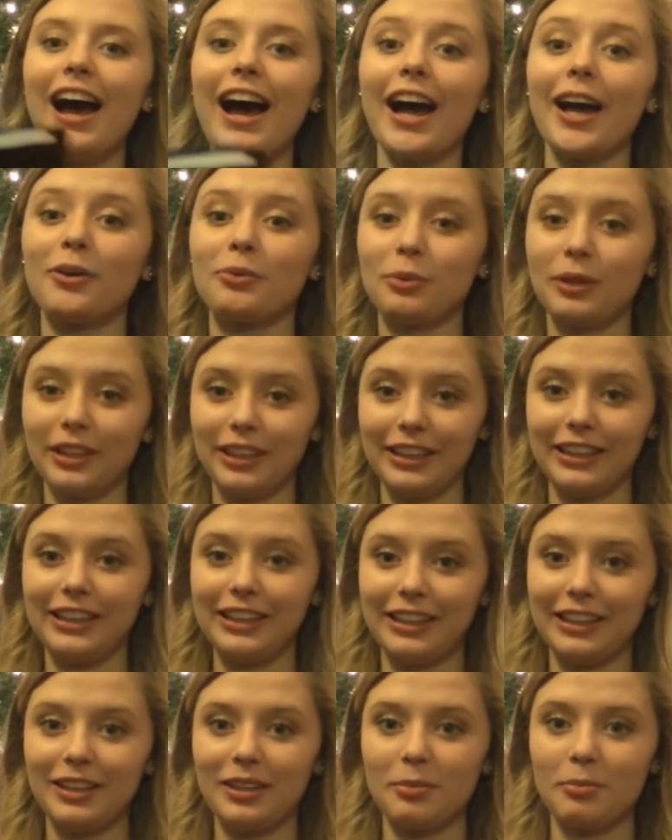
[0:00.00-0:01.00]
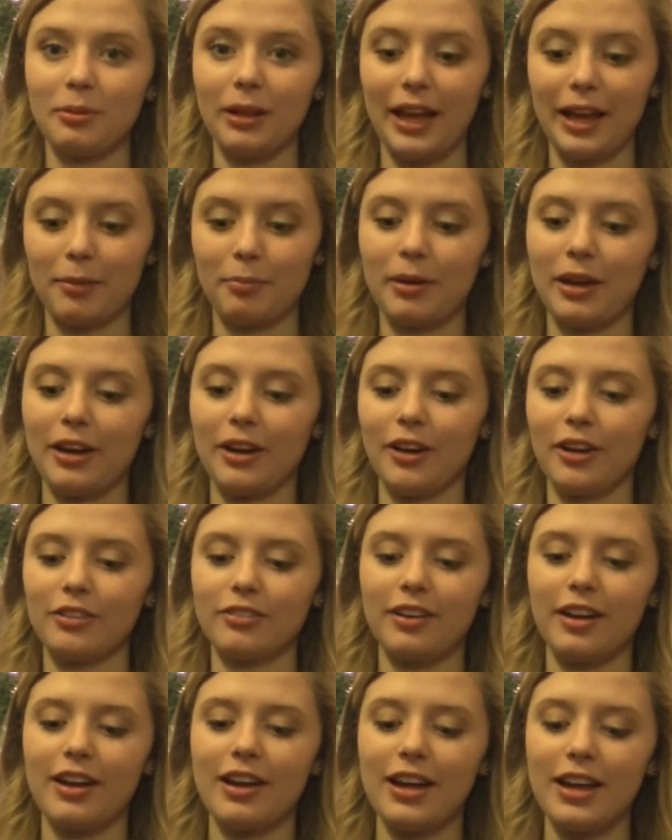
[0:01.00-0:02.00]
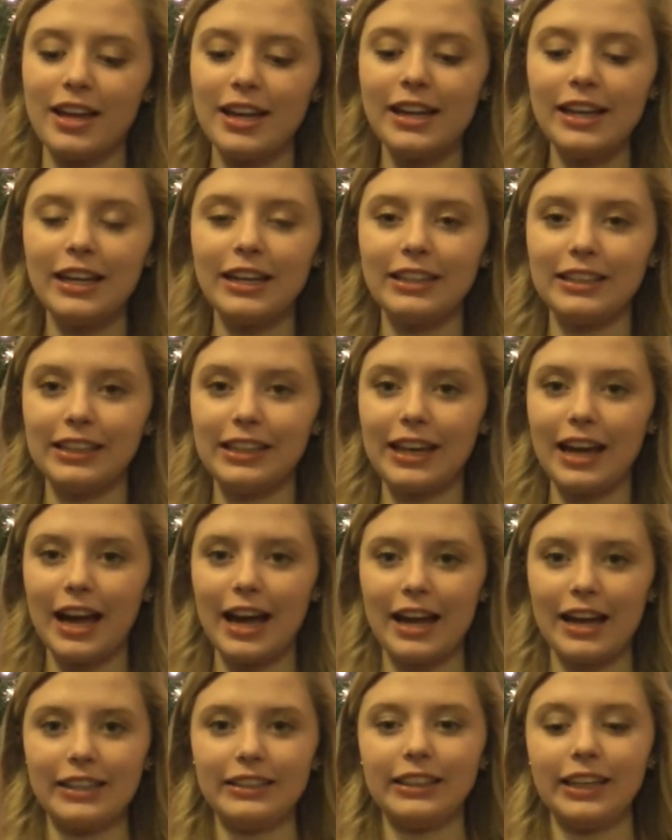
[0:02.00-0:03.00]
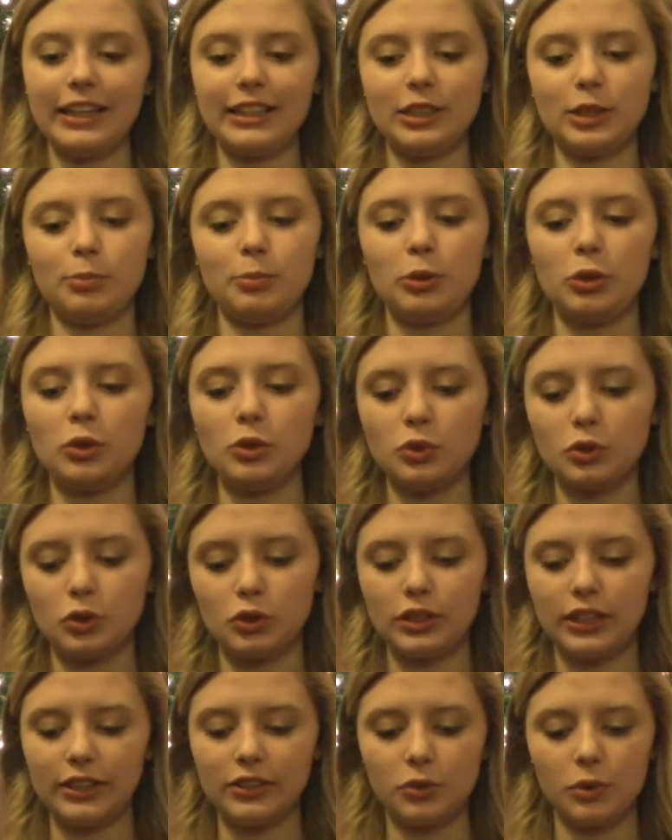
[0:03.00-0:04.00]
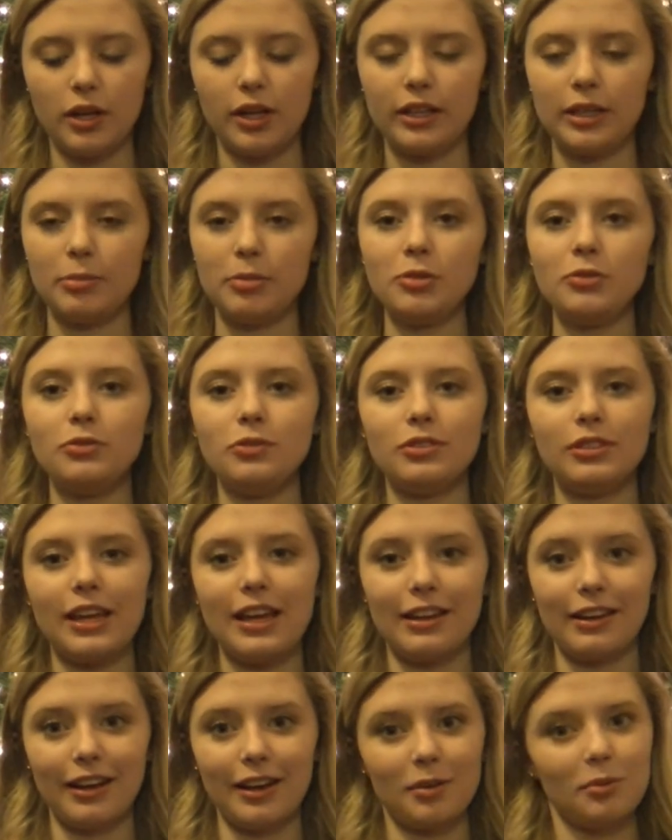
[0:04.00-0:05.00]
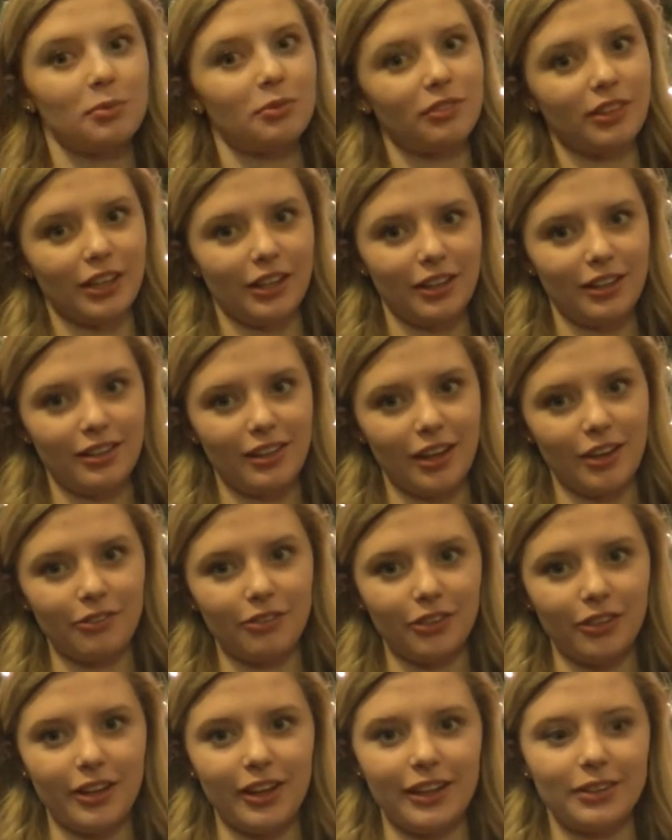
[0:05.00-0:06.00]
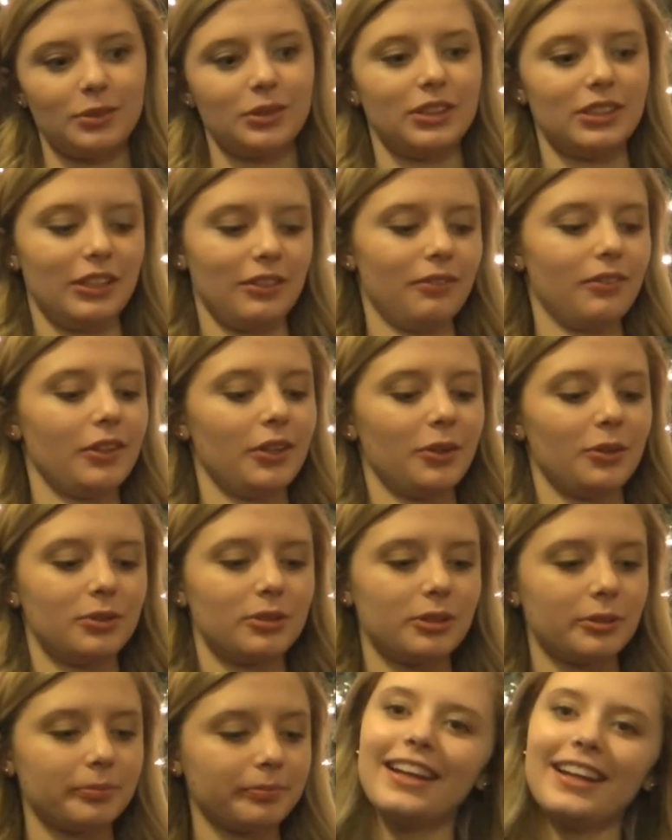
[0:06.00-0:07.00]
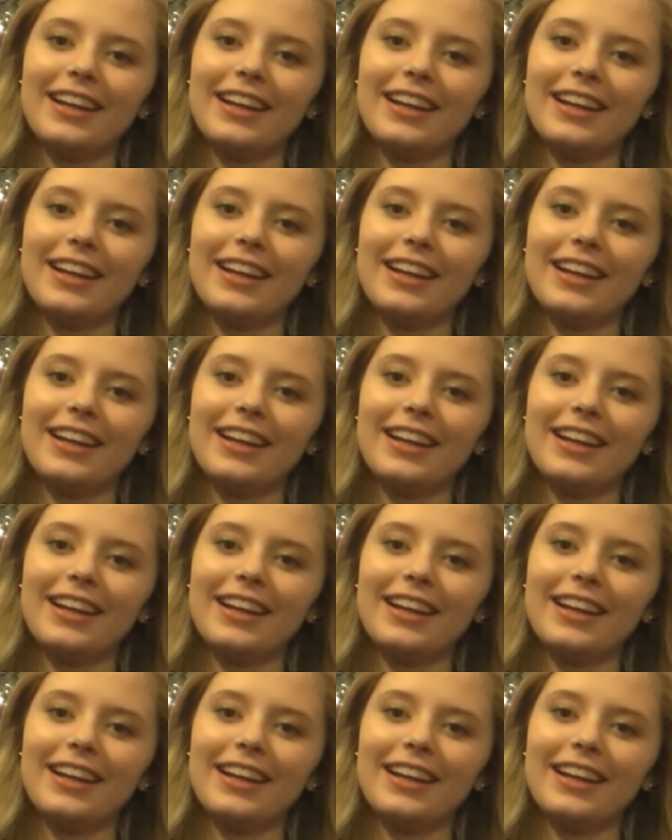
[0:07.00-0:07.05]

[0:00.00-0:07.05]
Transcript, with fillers: I really needed a black pair of knee-high nice boots, nice quality boots, and I'm very thankful I received those.